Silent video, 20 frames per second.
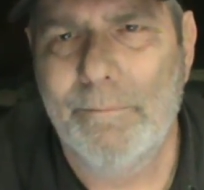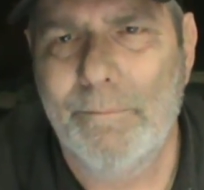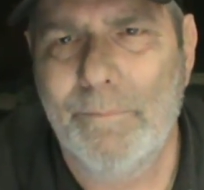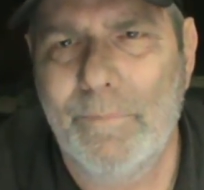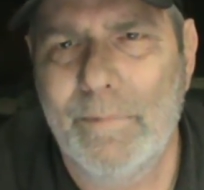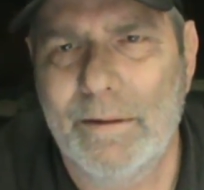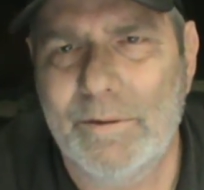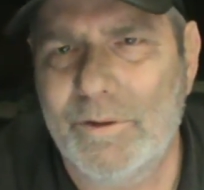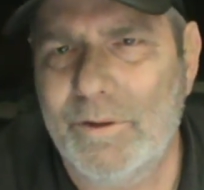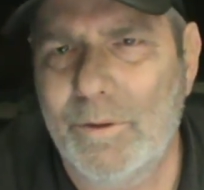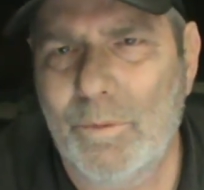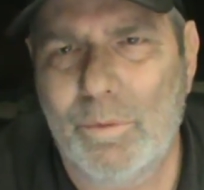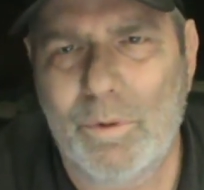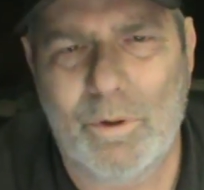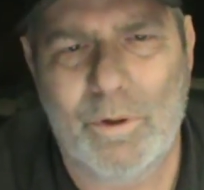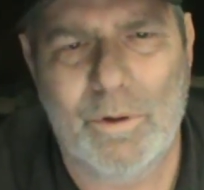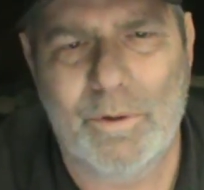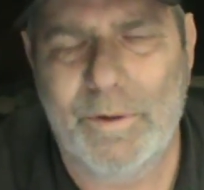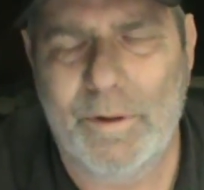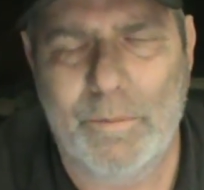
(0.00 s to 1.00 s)
That's the
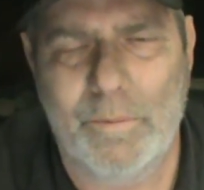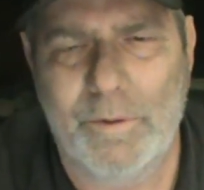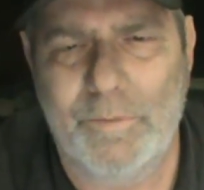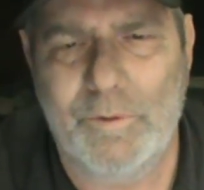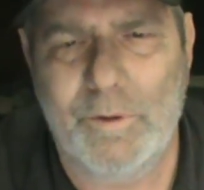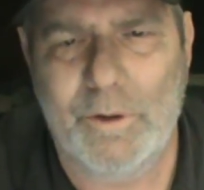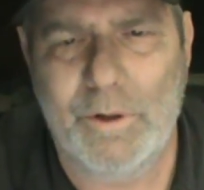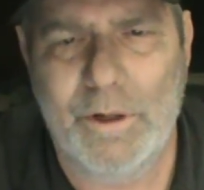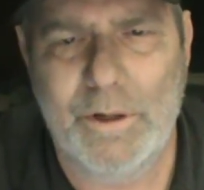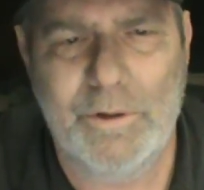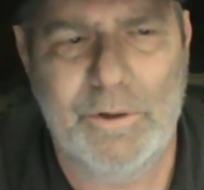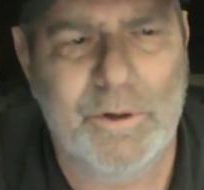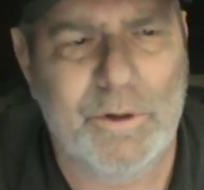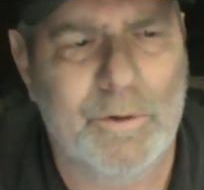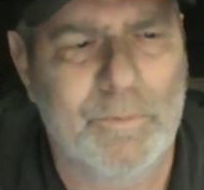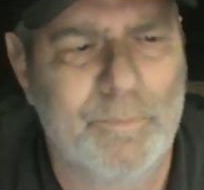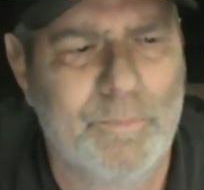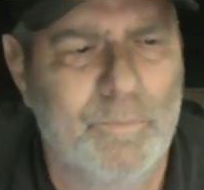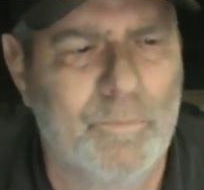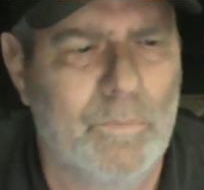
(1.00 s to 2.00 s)
world that we've turned into
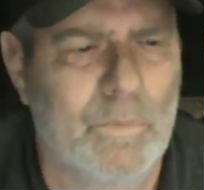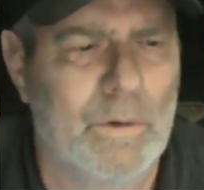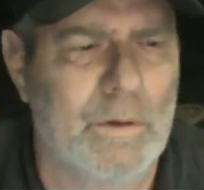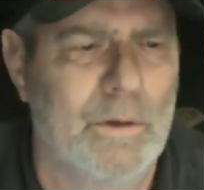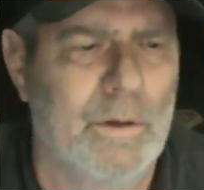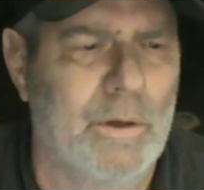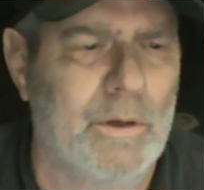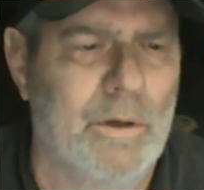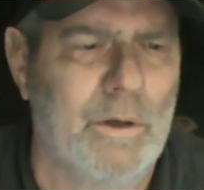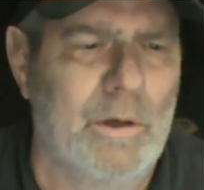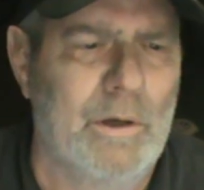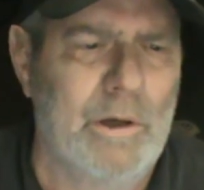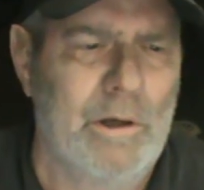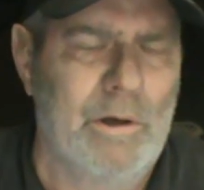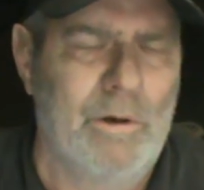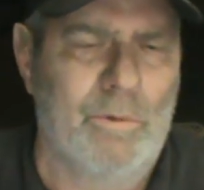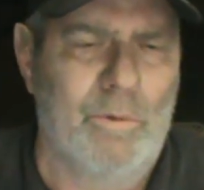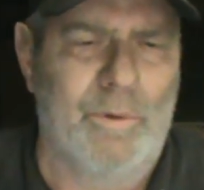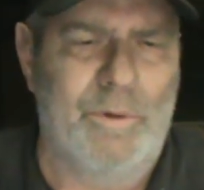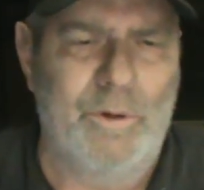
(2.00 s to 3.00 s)

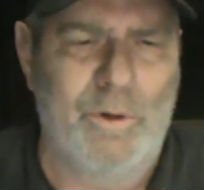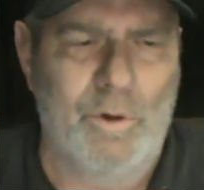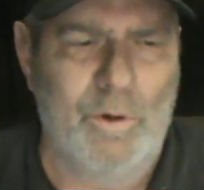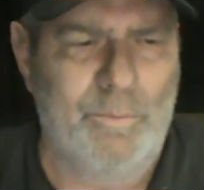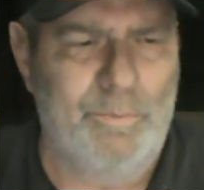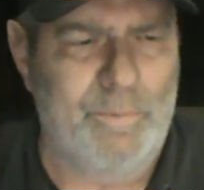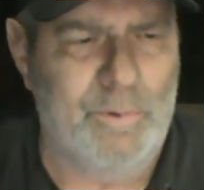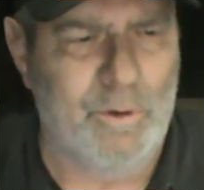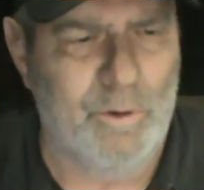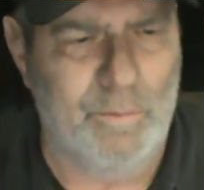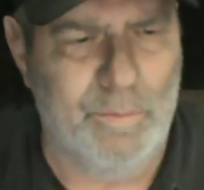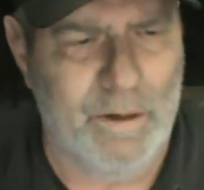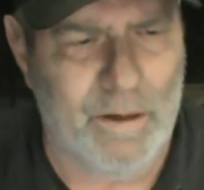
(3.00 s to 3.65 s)
with YouTube and